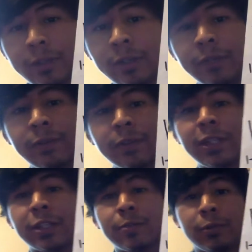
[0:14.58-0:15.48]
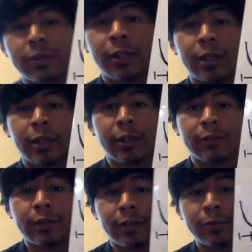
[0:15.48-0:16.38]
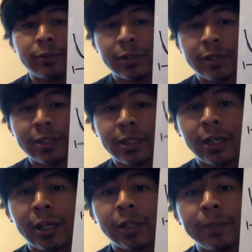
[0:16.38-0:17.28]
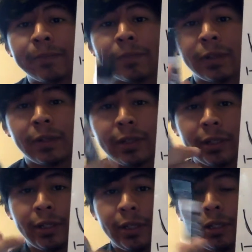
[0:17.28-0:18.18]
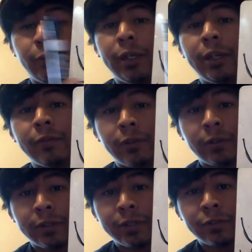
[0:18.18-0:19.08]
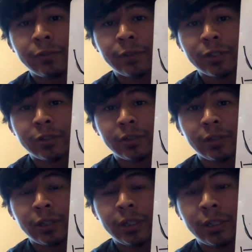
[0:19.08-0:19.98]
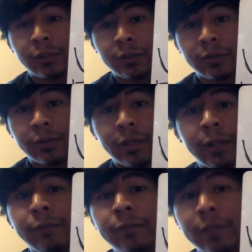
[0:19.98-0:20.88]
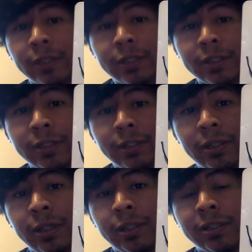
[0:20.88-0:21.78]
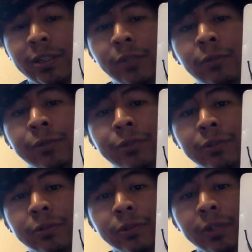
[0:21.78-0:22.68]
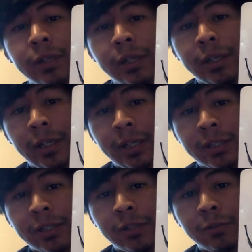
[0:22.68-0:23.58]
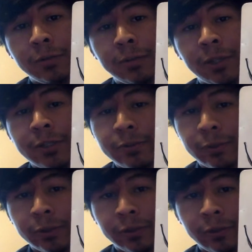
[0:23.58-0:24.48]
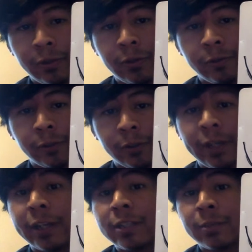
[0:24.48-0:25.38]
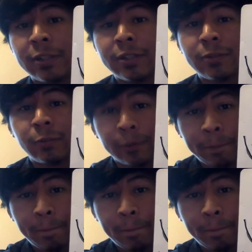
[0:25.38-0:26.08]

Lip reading: of the textbook that I have that I'm using as a guide. And we have our initial function here, f of x, and it's equal to x cubed minus 1 over x minus 1.